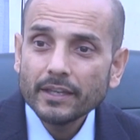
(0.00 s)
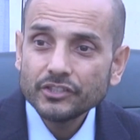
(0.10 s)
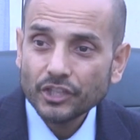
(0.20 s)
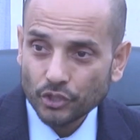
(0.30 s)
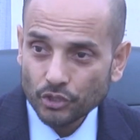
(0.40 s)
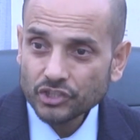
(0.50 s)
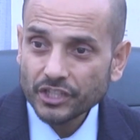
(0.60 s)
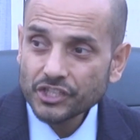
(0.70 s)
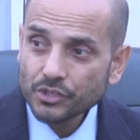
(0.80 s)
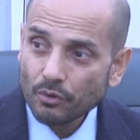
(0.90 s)
is he a good
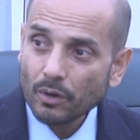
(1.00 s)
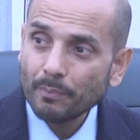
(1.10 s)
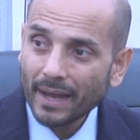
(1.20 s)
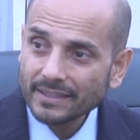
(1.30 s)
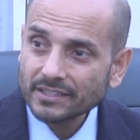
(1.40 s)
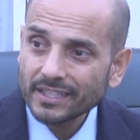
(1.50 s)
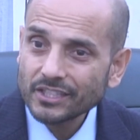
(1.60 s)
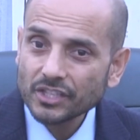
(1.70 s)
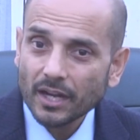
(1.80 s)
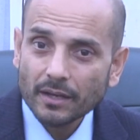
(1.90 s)
teacher or a bad
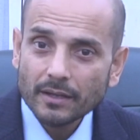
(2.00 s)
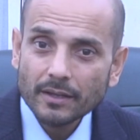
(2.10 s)
teacher?